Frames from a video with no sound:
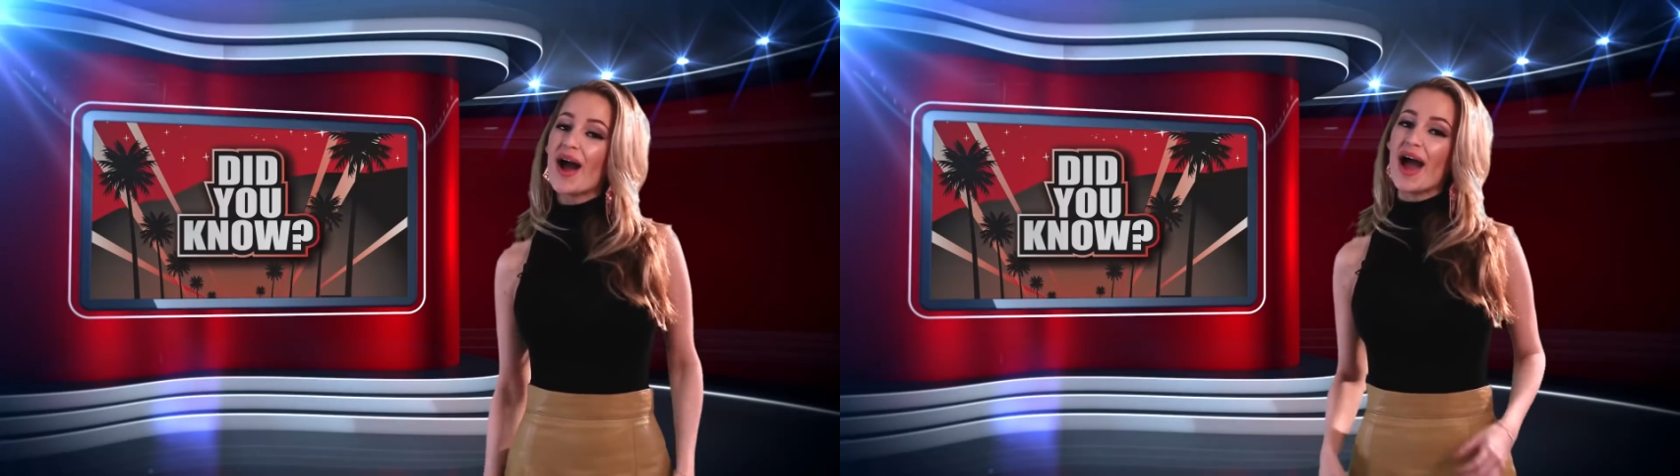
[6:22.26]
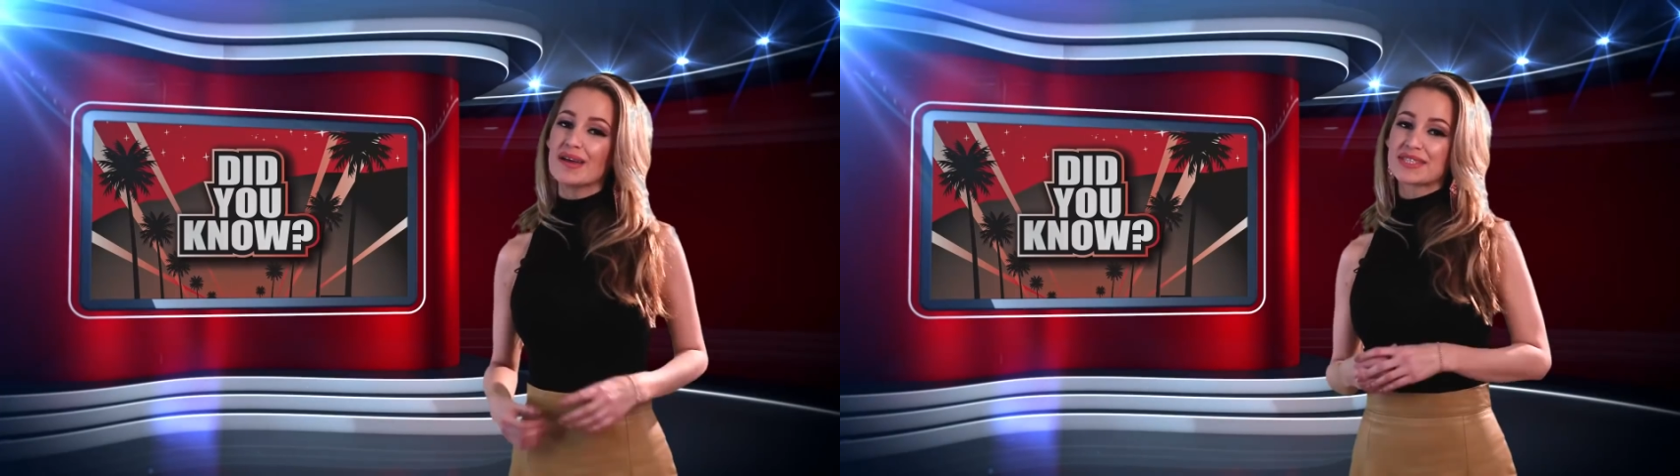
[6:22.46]

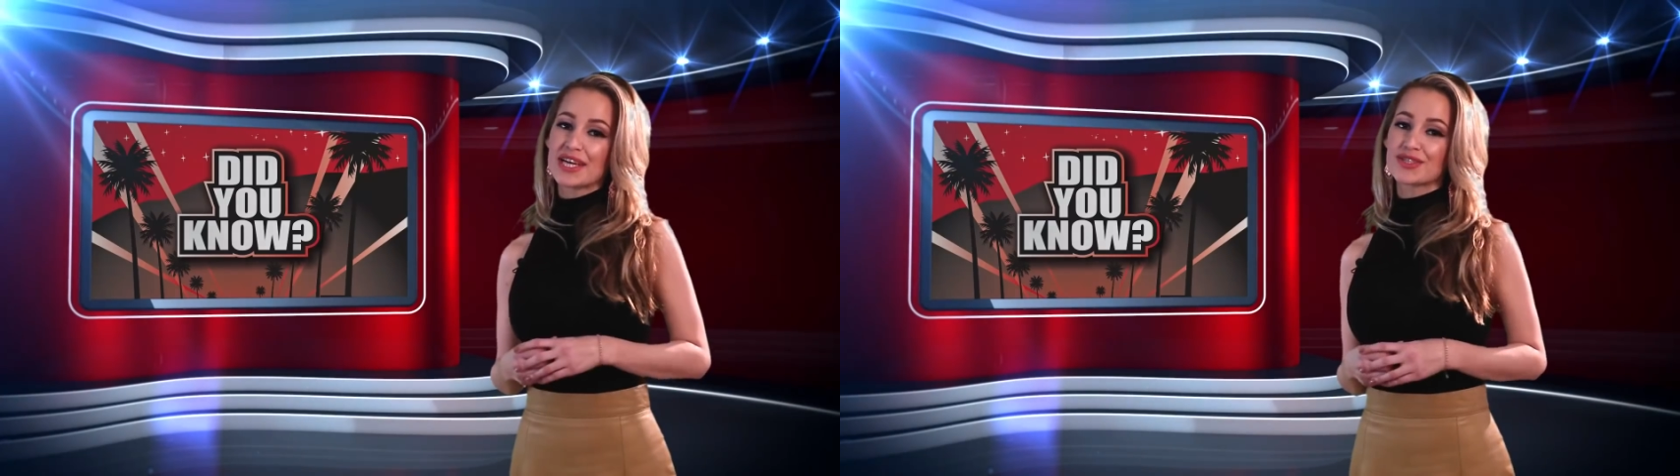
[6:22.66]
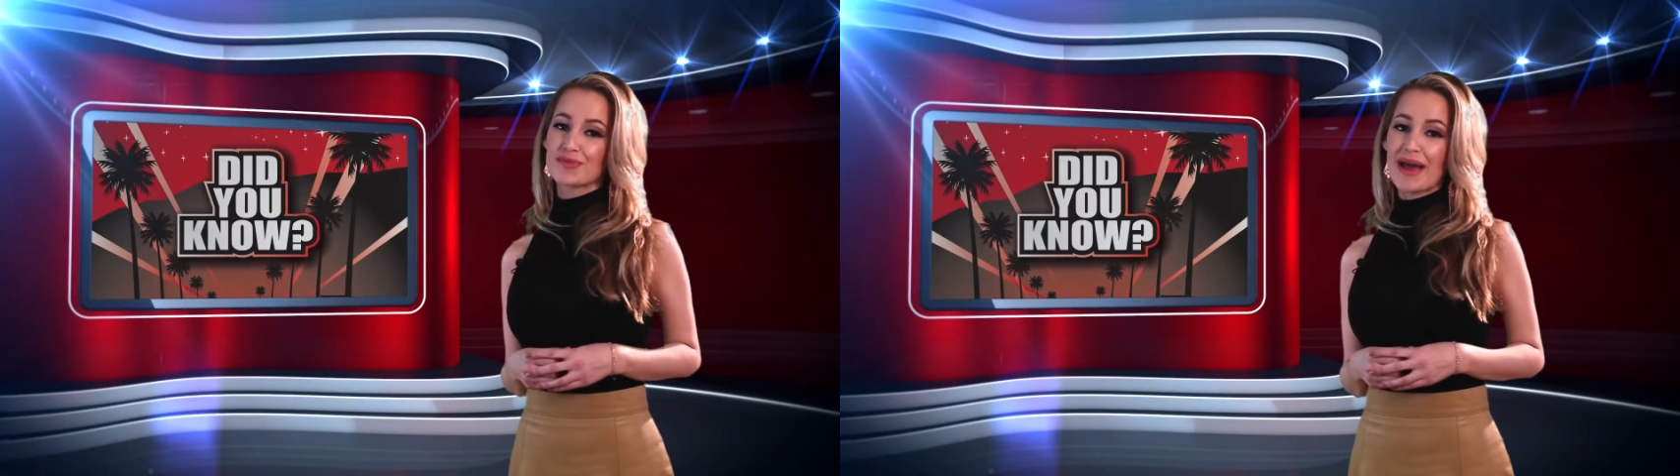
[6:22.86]
I'm
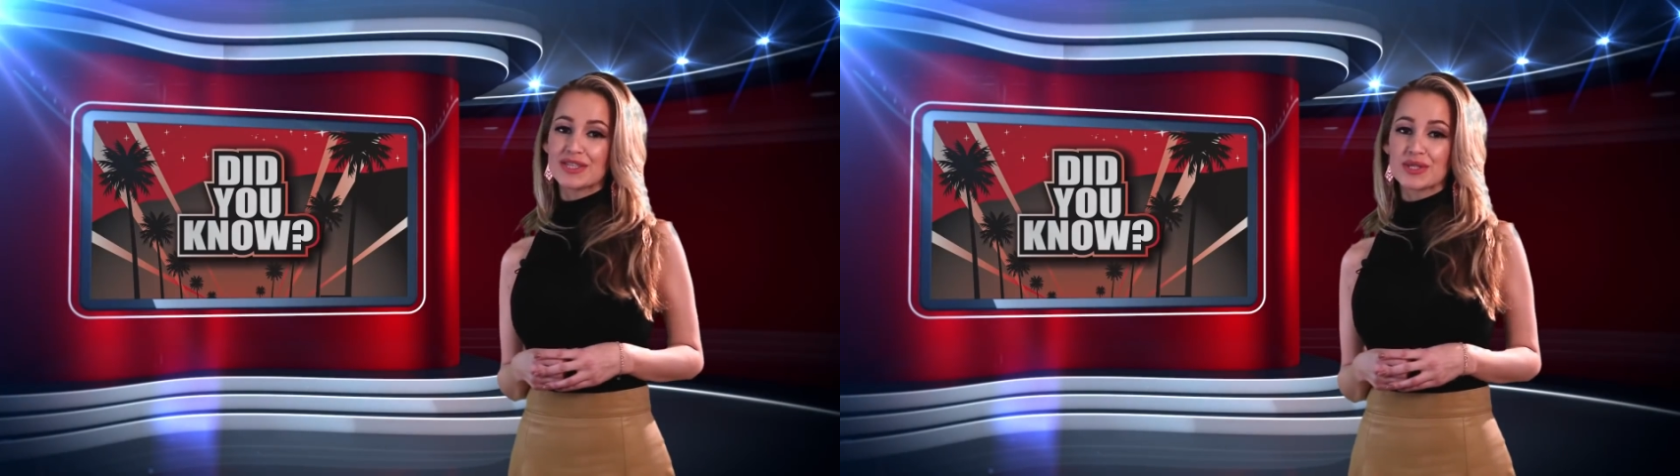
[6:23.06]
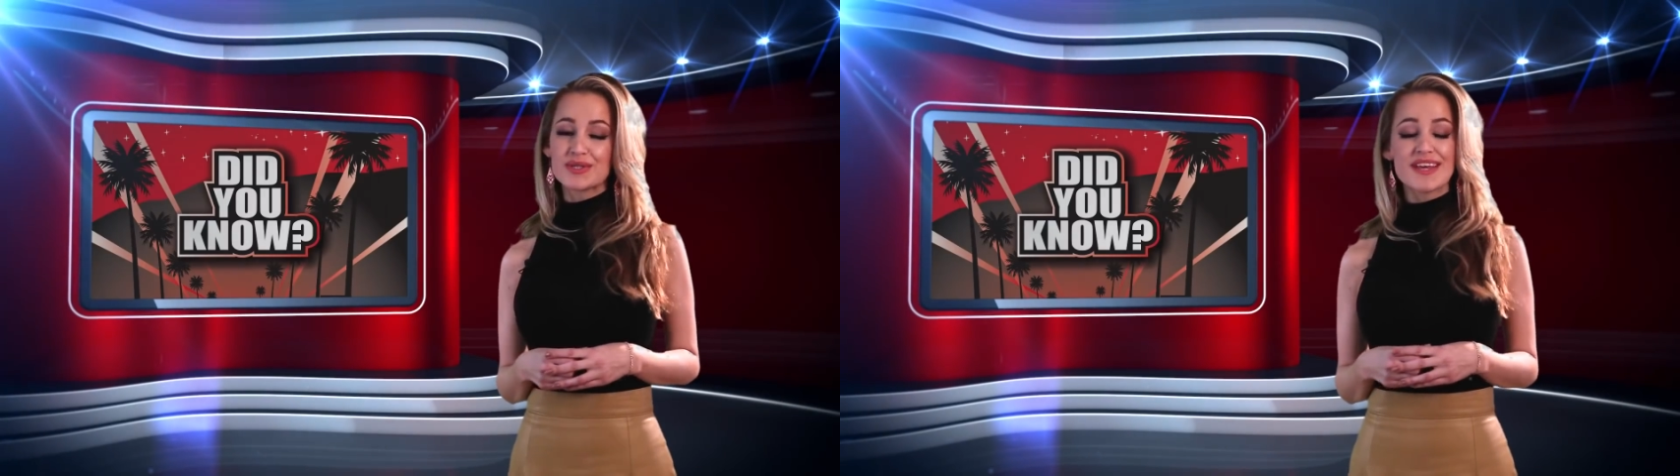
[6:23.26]
Sandra
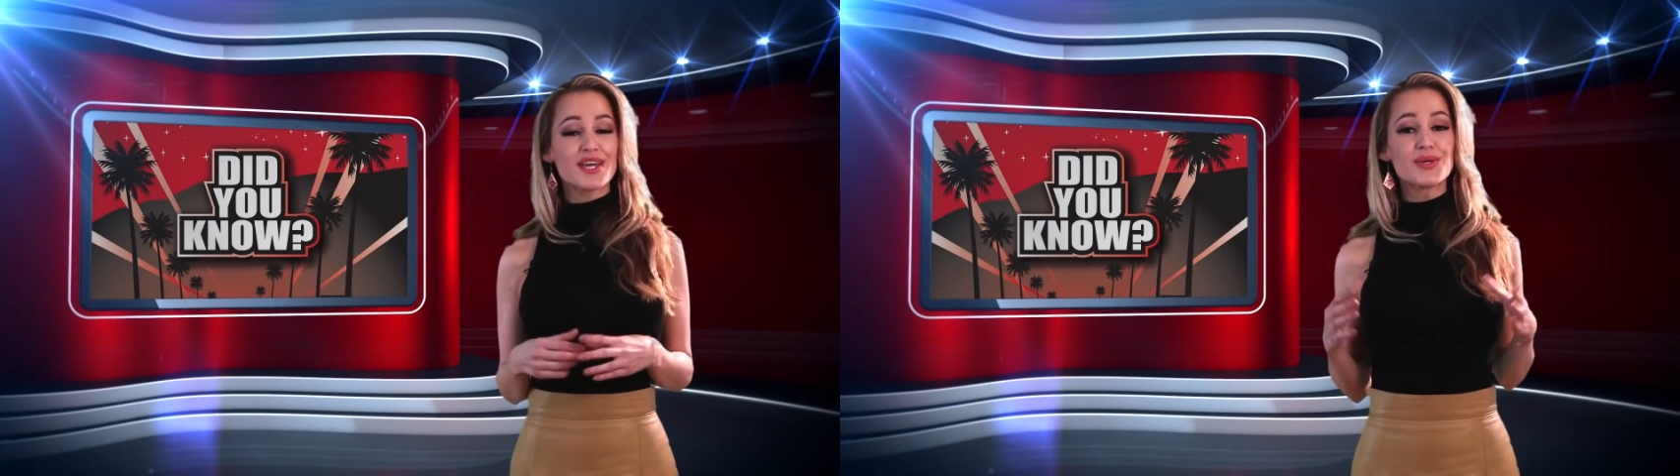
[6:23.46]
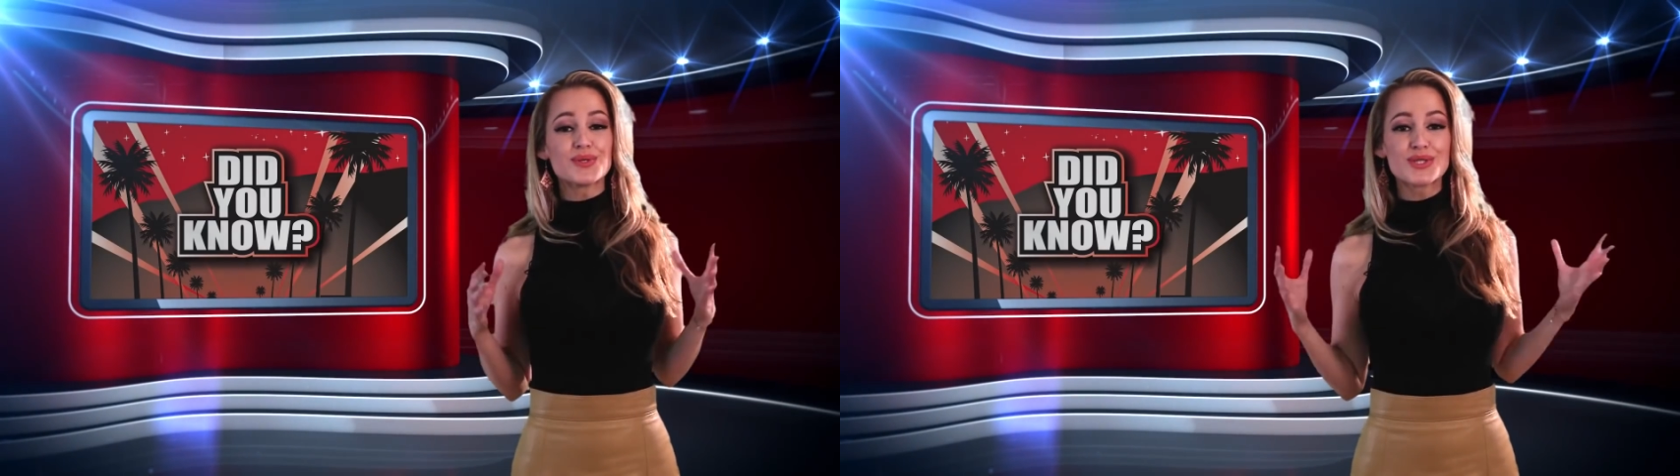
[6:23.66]
Matos,
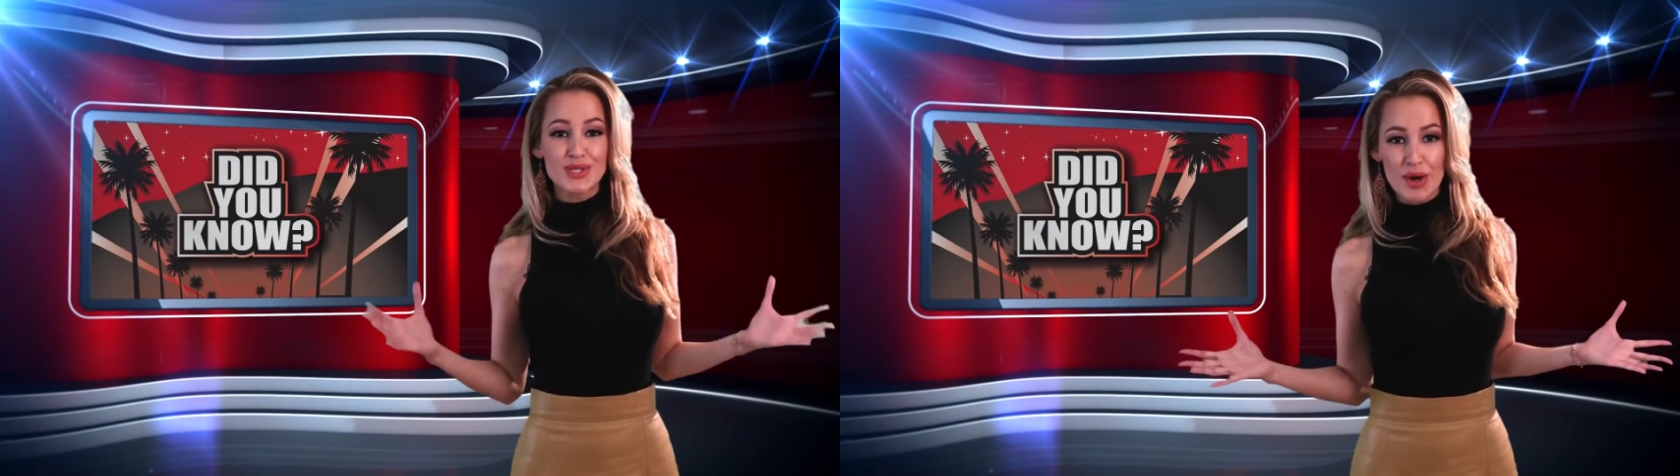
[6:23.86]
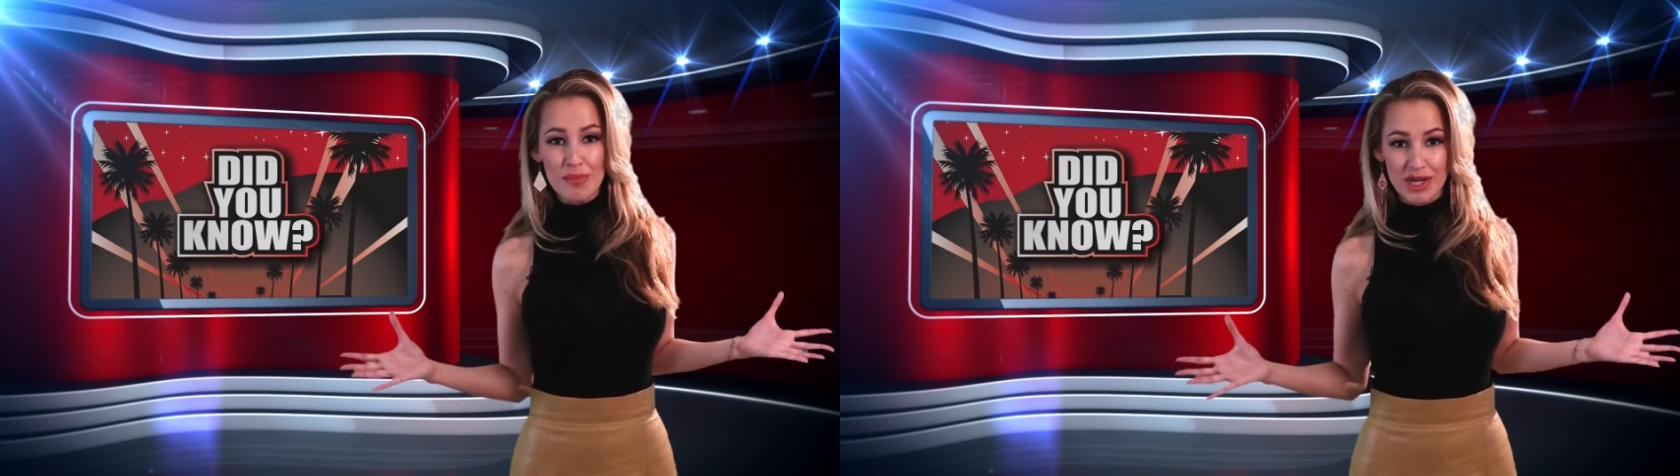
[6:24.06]
thank you so